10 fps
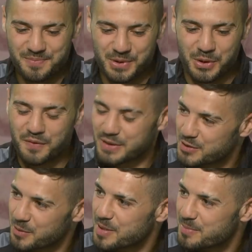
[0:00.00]
got offered a
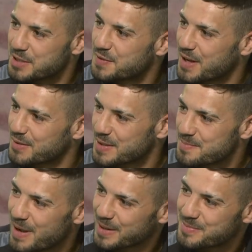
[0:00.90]
job at a bleach factory
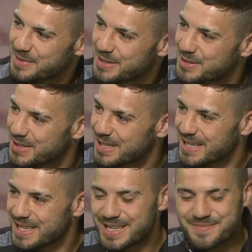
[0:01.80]
packing bleach.
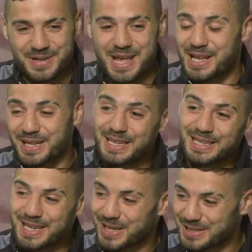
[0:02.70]
But uh, they
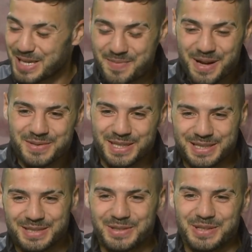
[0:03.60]
didn't actually get back to us. I
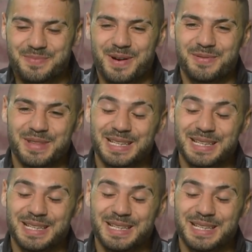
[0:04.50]
didn't turn it down. they